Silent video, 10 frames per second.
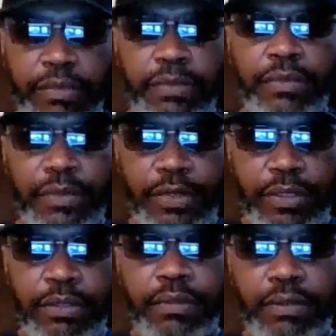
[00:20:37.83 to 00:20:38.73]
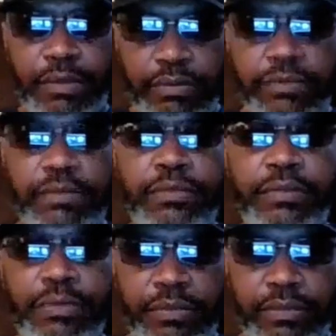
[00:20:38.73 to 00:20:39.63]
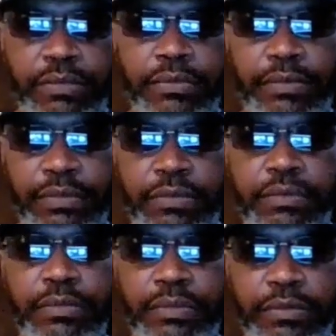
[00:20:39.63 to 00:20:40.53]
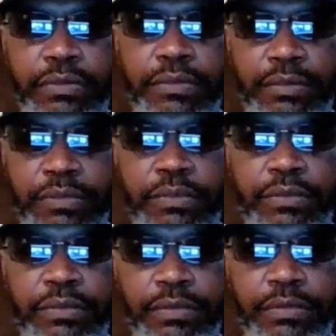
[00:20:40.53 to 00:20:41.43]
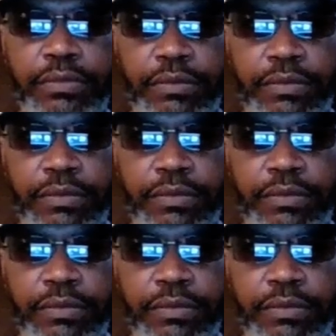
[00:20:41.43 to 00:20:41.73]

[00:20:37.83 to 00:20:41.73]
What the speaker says: I stay positive and think it, it's going to come for real.